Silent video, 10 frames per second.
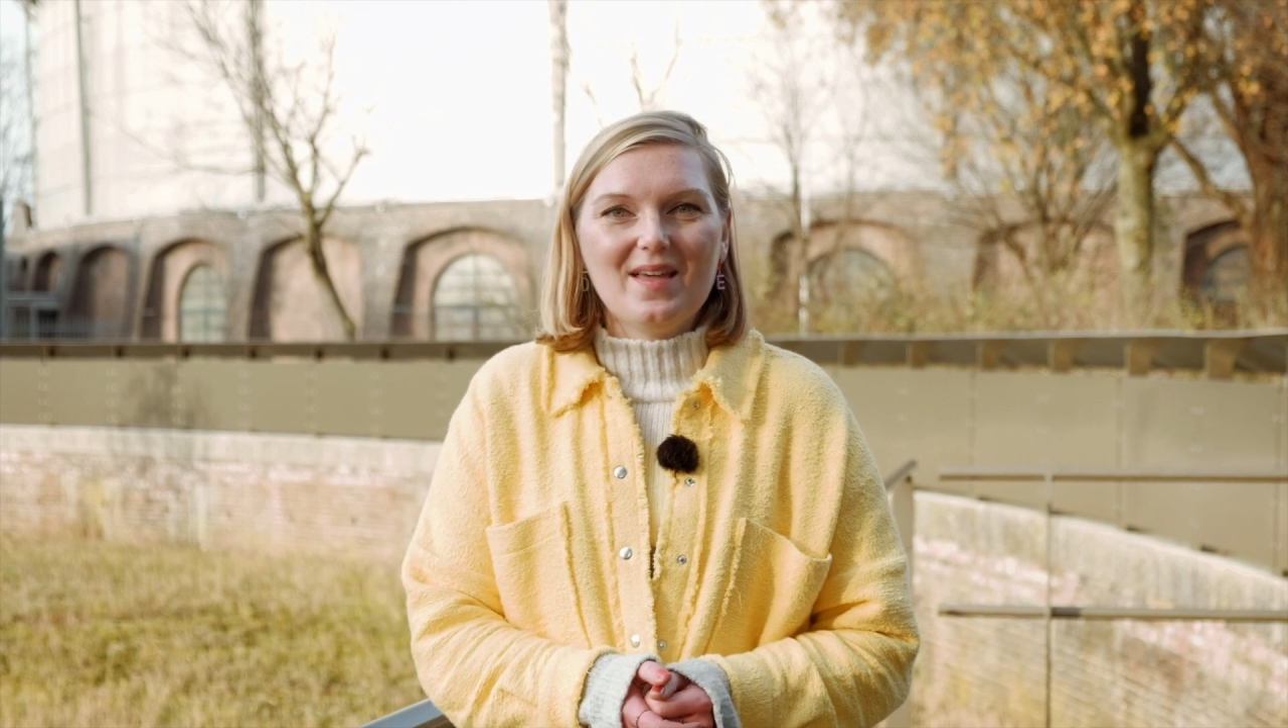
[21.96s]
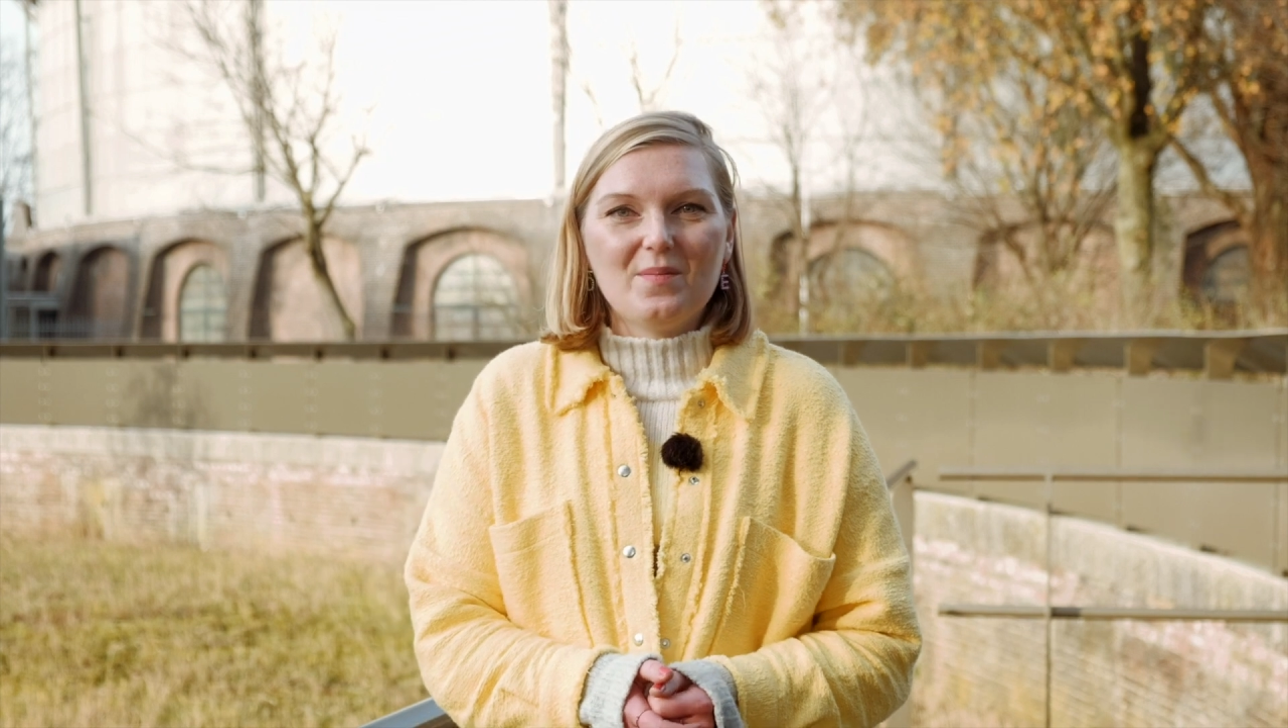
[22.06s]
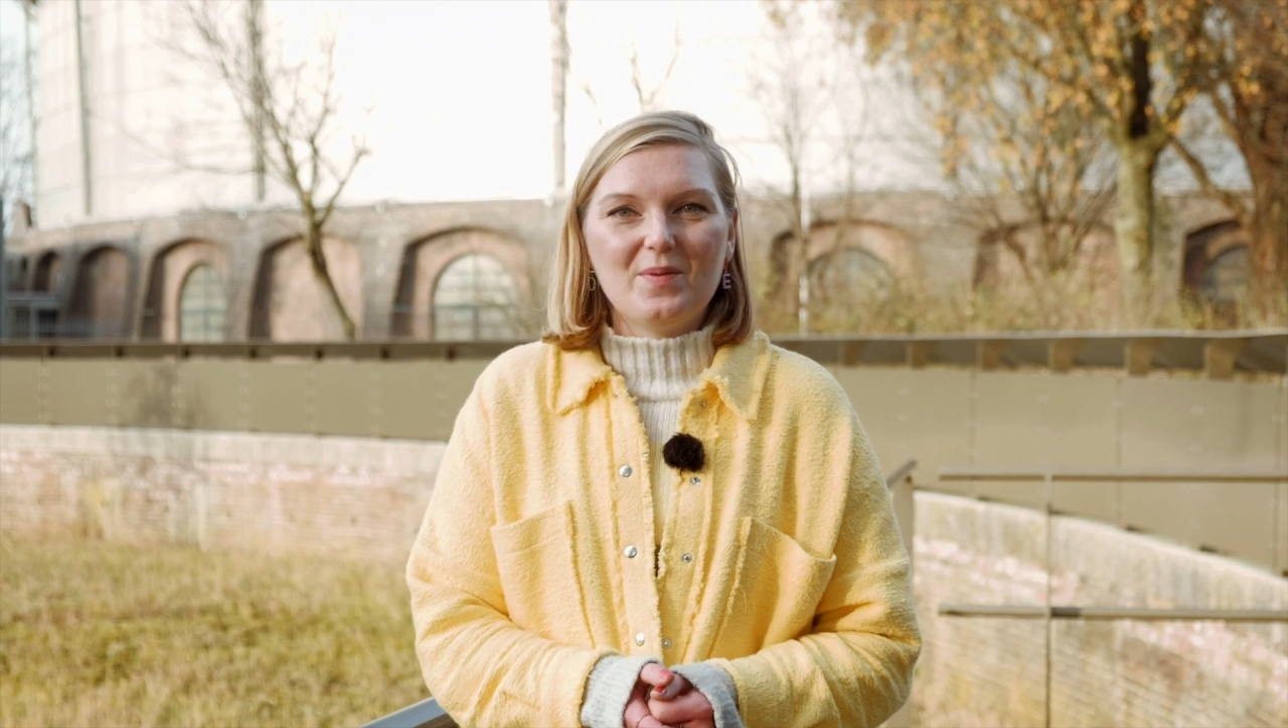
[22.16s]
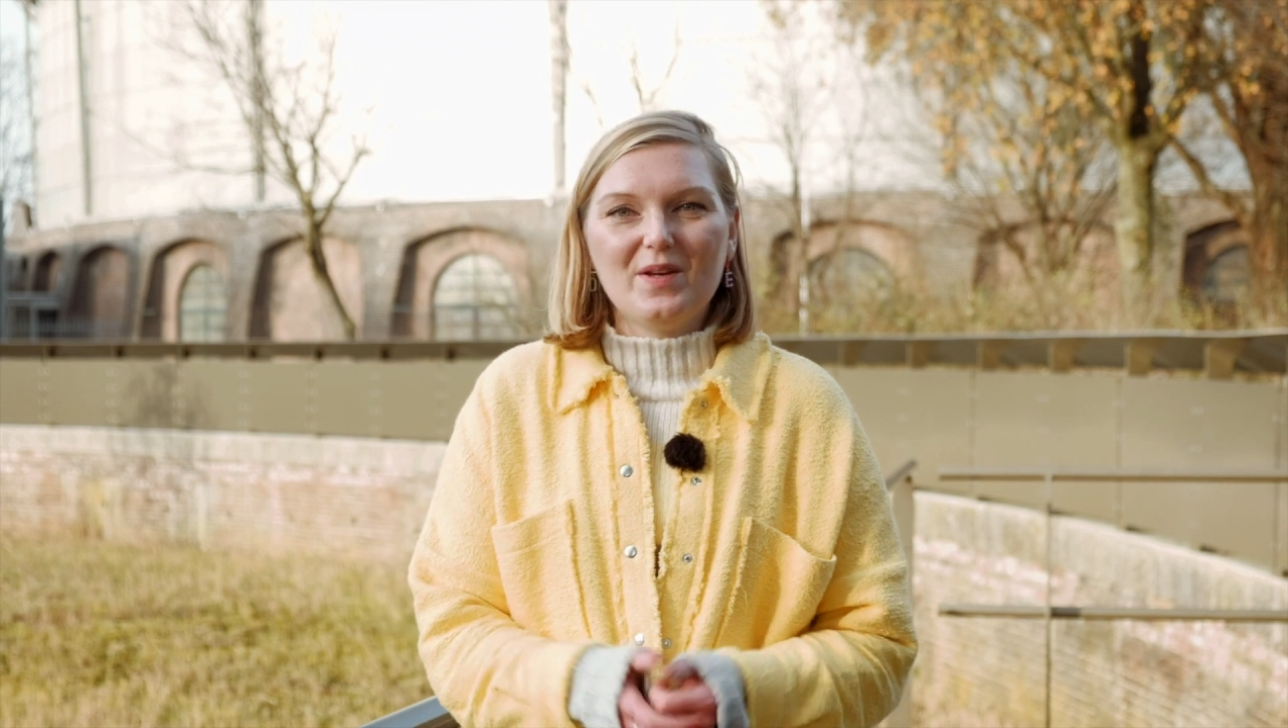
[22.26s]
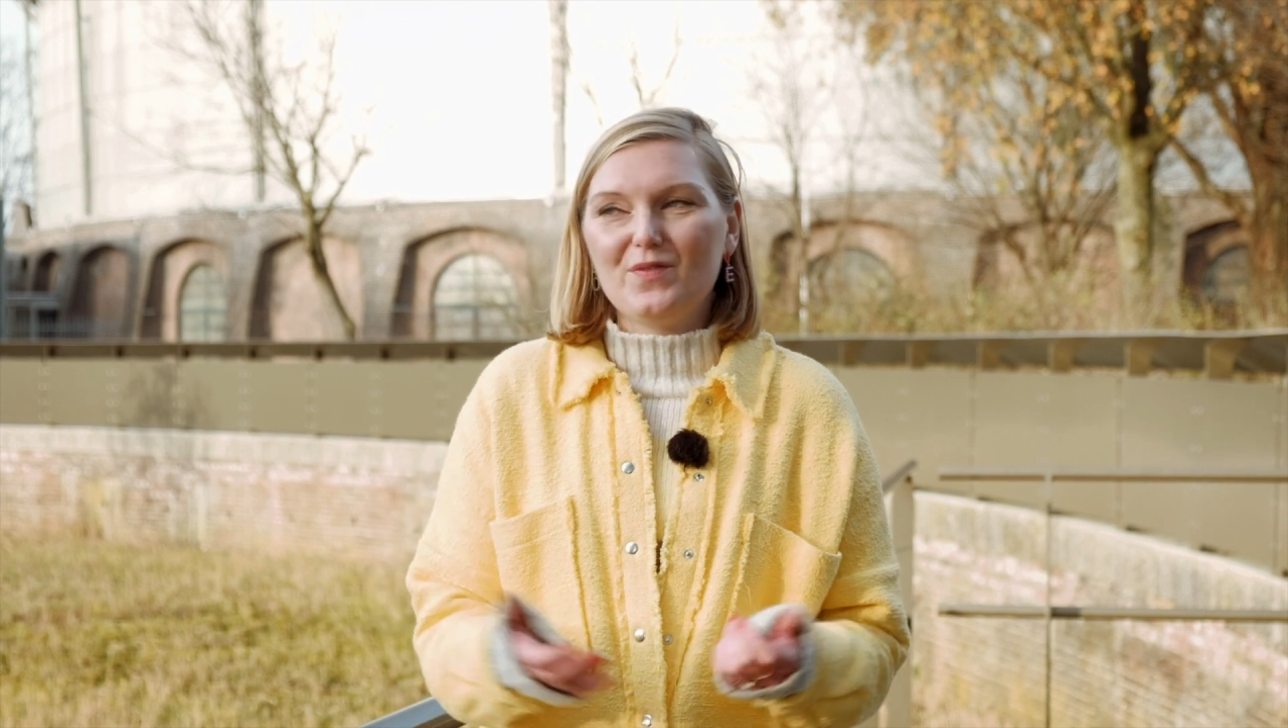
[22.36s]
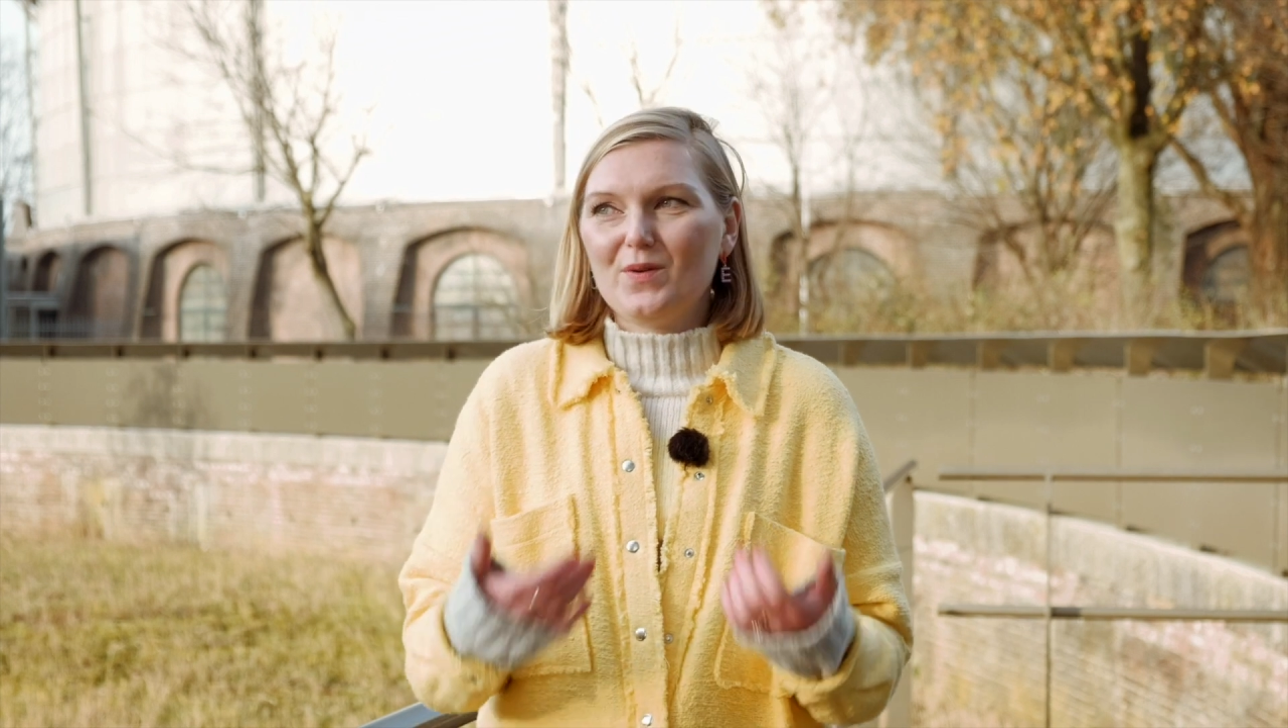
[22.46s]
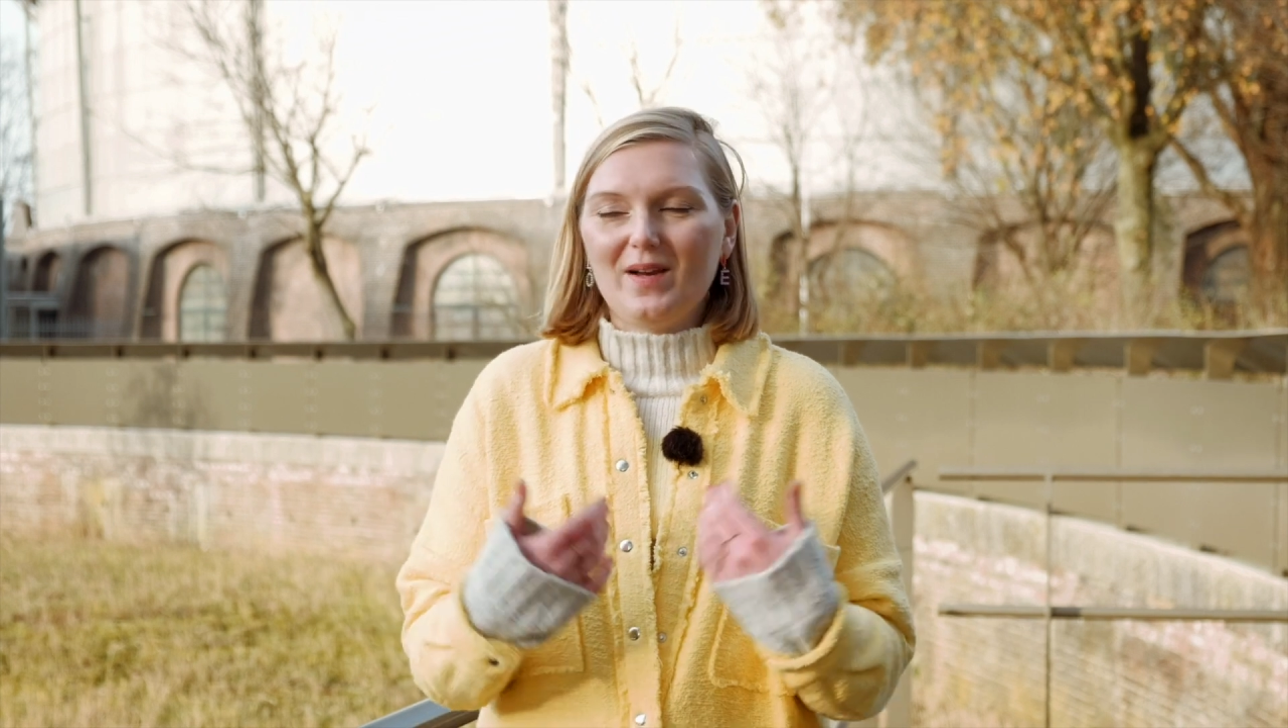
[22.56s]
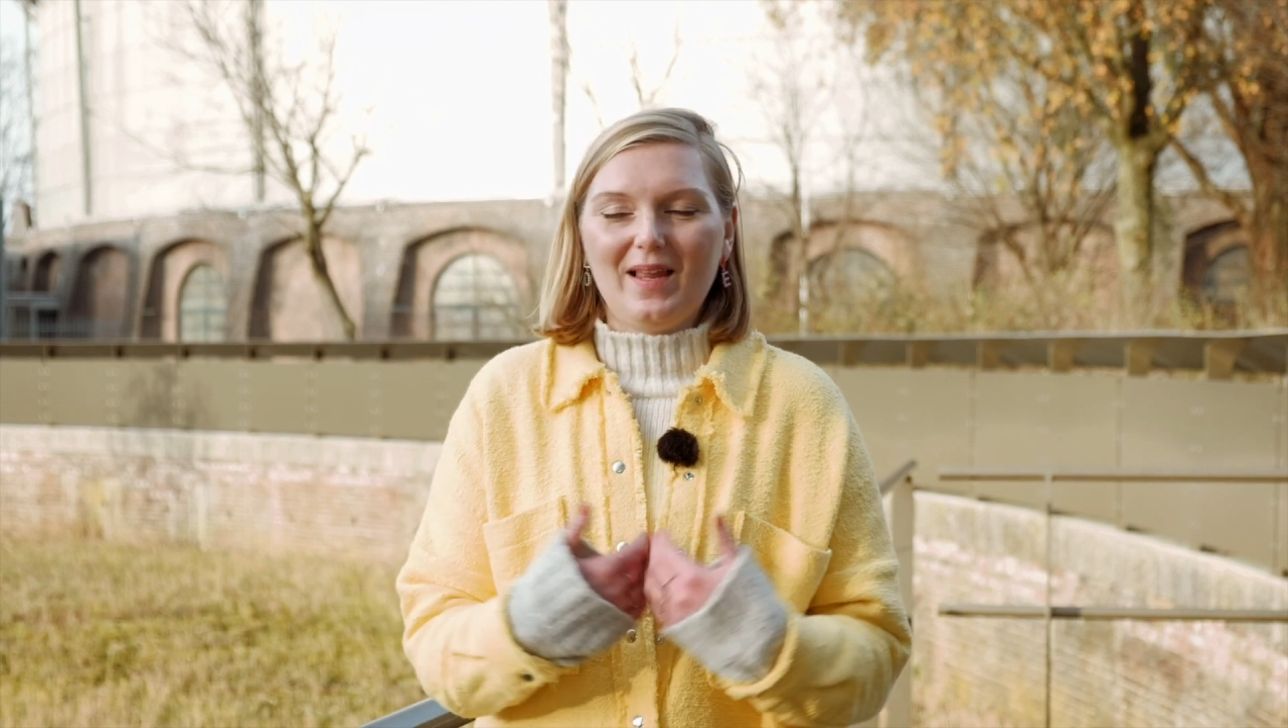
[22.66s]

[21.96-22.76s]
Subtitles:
But if you are